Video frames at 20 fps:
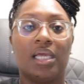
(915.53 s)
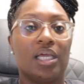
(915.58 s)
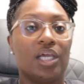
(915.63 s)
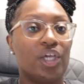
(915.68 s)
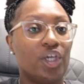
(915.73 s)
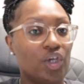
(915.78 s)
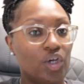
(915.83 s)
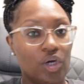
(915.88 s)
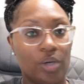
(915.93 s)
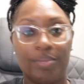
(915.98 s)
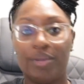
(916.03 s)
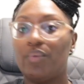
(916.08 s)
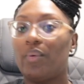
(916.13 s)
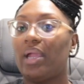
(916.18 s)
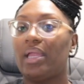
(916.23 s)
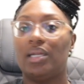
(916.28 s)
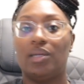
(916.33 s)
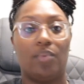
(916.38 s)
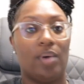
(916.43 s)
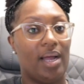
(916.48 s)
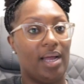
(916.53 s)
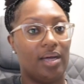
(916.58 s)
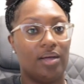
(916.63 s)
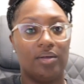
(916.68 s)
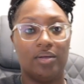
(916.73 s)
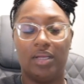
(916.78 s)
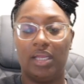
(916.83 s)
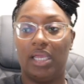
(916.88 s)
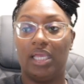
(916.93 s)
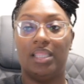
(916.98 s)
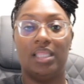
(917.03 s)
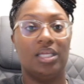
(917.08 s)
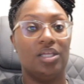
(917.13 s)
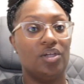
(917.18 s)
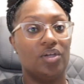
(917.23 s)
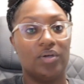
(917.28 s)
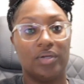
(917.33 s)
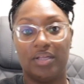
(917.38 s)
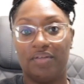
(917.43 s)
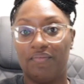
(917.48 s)
you're gonna be waiting a while, and then you're
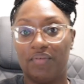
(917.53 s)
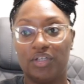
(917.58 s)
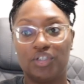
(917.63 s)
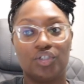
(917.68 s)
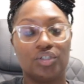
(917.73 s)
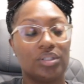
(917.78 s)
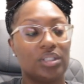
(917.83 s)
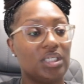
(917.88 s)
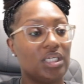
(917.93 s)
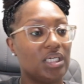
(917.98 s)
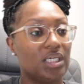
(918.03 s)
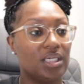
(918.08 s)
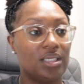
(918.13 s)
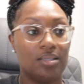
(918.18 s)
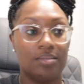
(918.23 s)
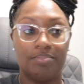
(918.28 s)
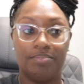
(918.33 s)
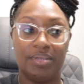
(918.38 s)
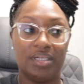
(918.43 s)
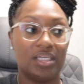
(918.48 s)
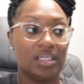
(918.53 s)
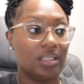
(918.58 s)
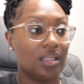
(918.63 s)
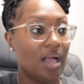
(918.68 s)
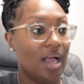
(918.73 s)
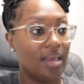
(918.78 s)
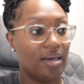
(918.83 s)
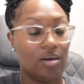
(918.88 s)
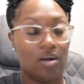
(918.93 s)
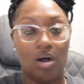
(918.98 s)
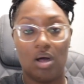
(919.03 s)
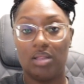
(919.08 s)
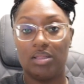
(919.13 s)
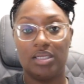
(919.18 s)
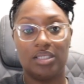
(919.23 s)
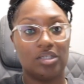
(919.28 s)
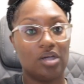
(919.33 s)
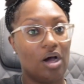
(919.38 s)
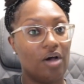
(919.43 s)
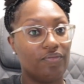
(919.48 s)
gonna eventually be declining all
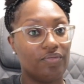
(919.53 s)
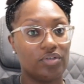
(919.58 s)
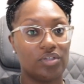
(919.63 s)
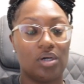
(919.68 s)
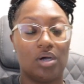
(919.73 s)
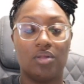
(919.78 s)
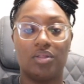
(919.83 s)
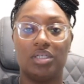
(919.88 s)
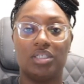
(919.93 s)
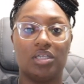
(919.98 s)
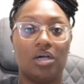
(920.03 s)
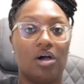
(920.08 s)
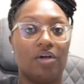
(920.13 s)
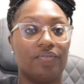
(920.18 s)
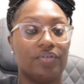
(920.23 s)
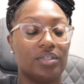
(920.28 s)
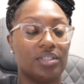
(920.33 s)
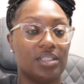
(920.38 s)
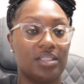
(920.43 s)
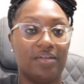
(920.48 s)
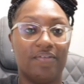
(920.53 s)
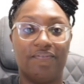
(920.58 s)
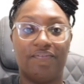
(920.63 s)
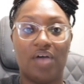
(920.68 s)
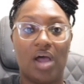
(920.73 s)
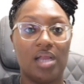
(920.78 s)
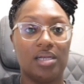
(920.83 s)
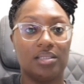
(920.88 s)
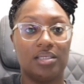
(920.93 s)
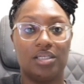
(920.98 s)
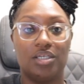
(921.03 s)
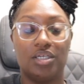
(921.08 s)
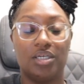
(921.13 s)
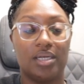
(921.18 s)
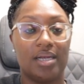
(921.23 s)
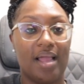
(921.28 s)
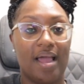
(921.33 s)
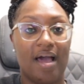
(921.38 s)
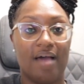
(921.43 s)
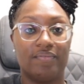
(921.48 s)
these offers, and then finally you're
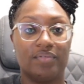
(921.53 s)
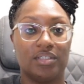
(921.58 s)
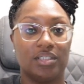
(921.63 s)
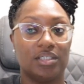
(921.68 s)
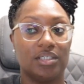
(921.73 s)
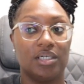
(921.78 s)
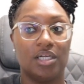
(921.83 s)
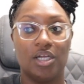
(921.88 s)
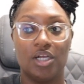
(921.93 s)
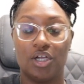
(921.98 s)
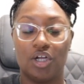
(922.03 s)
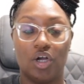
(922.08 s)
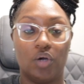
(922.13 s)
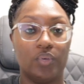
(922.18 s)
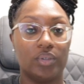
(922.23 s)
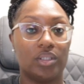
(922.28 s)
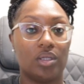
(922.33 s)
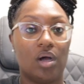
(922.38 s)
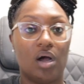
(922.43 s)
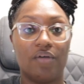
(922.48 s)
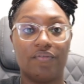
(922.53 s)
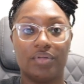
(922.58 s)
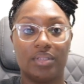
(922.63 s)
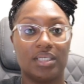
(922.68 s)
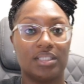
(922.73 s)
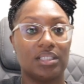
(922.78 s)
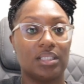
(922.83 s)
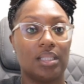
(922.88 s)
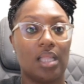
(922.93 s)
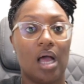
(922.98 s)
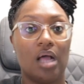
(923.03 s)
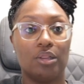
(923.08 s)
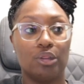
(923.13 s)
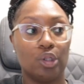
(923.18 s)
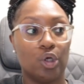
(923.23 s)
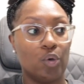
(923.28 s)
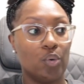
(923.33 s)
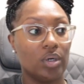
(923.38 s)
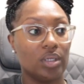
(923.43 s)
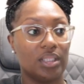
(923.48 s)
gonna have to go with the offer that's a lot
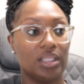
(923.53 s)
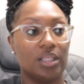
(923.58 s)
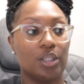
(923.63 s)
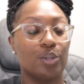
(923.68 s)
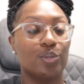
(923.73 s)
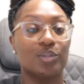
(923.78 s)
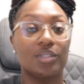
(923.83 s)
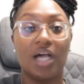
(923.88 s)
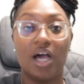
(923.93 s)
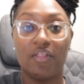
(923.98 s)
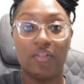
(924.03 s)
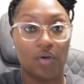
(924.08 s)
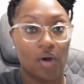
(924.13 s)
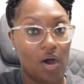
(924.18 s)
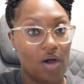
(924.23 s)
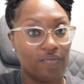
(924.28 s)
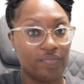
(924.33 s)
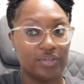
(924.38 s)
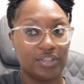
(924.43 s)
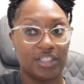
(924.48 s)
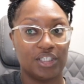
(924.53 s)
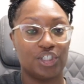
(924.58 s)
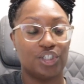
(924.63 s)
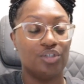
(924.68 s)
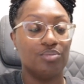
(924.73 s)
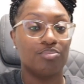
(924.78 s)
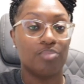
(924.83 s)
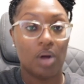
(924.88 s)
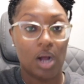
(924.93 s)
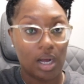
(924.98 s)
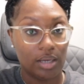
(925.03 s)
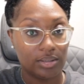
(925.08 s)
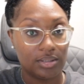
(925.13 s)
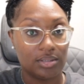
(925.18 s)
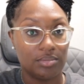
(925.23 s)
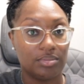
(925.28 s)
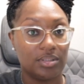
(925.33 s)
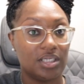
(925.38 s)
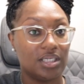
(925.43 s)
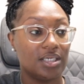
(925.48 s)
lower than those other offers that you
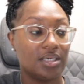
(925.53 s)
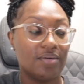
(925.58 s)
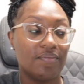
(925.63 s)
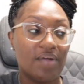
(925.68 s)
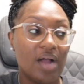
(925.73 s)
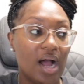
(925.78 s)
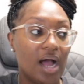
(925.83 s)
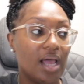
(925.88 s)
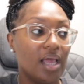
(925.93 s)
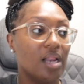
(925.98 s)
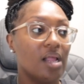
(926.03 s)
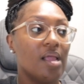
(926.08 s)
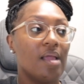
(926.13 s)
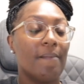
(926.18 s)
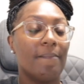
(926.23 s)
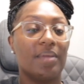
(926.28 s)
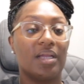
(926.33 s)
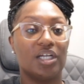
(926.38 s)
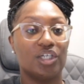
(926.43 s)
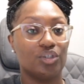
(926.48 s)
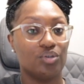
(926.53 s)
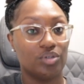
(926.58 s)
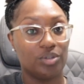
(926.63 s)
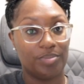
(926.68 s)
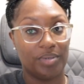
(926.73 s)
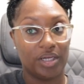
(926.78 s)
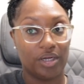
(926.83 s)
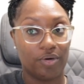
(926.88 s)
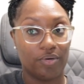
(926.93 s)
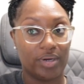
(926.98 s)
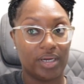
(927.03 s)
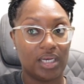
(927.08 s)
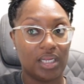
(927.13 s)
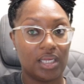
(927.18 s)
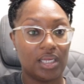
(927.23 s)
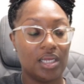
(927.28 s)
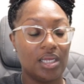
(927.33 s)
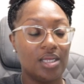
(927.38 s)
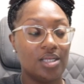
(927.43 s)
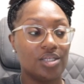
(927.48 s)
possibly could have got because you was being
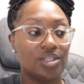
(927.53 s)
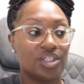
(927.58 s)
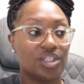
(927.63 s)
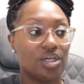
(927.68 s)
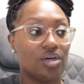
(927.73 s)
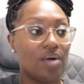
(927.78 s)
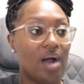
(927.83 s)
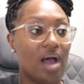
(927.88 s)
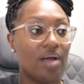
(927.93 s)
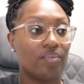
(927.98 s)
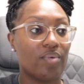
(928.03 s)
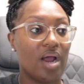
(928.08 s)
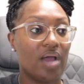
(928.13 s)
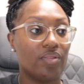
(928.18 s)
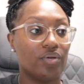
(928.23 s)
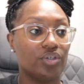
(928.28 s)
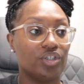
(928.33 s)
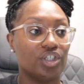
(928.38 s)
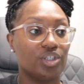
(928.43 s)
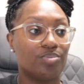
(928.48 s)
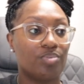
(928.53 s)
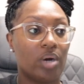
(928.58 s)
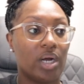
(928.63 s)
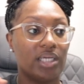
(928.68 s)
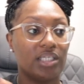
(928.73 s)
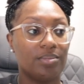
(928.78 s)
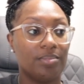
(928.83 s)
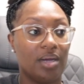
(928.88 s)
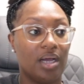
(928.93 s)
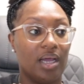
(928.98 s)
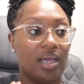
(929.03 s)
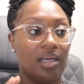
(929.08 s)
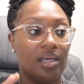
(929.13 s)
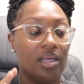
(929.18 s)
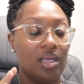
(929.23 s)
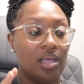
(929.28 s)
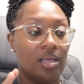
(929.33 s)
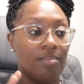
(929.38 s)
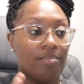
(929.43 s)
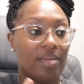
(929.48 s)
greedy. So I'd rather just price mine
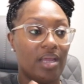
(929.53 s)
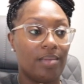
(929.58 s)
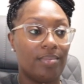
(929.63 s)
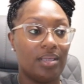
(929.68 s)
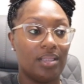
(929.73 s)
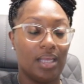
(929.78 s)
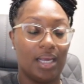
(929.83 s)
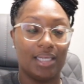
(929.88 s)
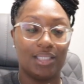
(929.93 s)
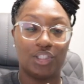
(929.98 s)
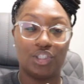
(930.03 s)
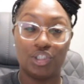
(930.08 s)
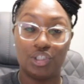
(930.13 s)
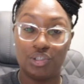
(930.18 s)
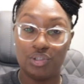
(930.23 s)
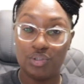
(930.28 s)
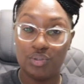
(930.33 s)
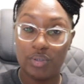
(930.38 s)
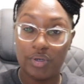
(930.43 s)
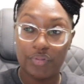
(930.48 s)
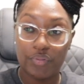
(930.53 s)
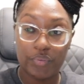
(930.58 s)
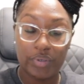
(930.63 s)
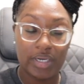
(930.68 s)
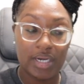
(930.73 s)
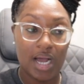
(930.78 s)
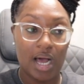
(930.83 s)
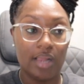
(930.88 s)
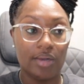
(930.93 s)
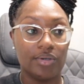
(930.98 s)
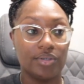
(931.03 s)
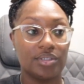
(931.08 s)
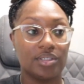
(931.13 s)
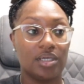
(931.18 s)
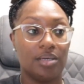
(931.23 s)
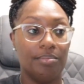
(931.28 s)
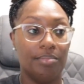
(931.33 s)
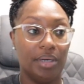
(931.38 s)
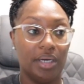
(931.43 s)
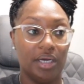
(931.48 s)
maybe like $2 or $3
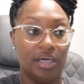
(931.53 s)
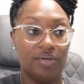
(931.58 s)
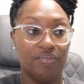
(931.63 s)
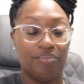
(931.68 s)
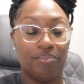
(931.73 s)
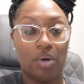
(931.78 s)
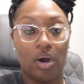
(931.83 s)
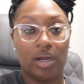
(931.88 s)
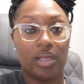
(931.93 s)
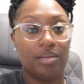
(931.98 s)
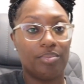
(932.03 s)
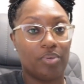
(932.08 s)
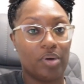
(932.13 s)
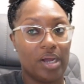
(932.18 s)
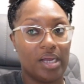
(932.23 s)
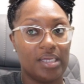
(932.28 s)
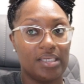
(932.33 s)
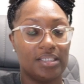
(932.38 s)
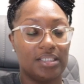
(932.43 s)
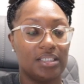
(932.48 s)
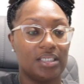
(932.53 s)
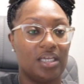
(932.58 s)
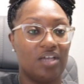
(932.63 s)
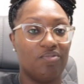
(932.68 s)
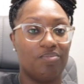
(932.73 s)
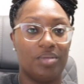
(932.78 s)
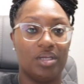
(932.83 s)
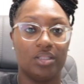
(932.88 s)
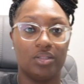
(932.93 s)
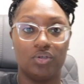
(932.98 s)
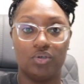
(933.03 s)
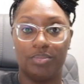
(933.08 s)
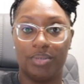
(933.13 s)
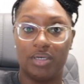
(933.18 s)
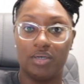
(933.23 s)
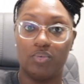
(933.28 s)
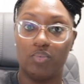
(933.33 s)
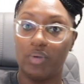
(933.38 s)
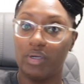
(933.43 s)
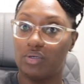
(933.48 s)
above market price to give me a little bit
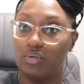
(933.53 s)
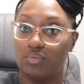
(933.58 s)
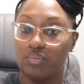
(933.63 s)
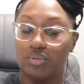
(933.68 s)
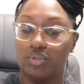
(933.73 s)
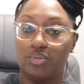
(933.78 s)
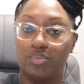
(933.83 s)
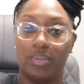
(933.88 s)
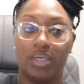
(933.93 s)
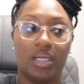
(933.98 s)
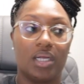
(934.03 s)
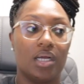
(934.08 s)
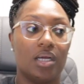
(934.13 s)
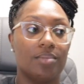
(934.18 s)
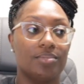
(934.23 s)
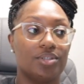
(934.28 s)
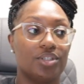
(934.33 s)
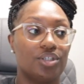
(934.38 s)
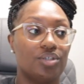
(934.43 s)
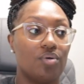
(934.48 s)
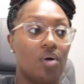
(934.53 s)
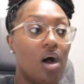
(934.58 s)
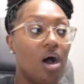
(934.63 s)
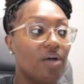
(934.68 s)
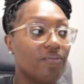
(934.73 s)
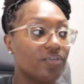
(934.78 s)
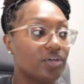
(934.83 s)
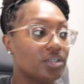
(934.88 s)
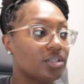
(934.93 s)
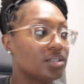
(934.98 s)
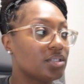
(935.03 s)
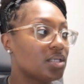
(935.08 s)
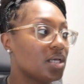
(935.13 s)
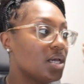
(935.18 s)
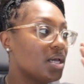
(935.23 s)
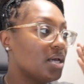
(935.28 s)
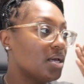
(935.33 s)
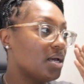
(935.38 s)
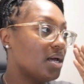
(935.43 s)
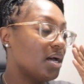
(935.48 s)
of wiggle room when it comes to offers.
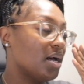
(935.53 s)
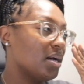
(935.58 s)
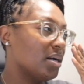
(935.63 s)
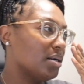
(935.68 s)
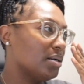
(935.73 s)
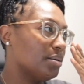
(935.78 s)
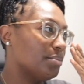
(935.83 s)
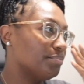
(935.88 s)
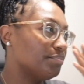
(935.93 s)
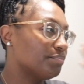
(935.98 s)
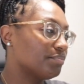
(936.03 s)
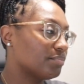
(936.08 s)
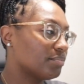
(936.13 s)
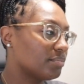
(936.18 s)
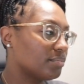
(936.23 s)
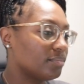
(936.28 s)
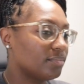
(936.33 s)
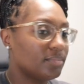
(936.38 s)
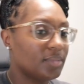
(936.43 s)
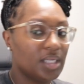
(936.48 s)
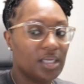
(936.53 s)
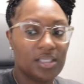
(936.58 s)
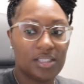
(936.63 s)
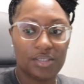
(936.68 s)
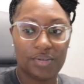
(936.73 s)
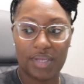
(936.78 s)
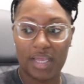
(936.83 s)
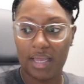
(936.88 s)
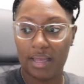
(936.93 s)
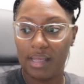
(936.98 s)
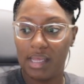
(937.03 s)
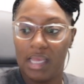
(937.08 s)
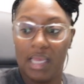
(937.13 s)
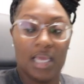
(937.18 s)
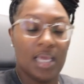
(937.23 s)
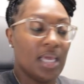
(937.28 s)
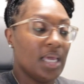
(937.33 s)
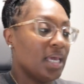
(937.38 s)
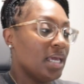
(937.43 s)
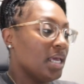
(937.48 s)
So yeah,
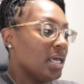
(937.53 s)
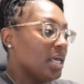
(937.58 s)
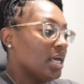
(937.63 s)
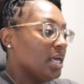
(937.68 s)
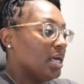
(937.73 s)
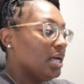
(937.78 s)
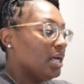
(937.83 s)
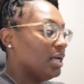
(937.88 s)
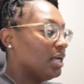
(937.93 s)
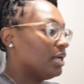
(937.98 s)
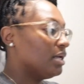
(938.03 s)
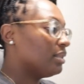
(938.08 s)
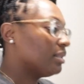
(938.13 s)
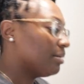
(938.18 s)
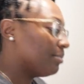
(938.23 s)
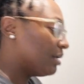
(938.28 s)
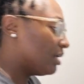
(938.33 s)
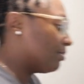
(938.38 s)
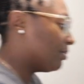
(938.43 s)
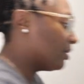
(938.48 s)
let me get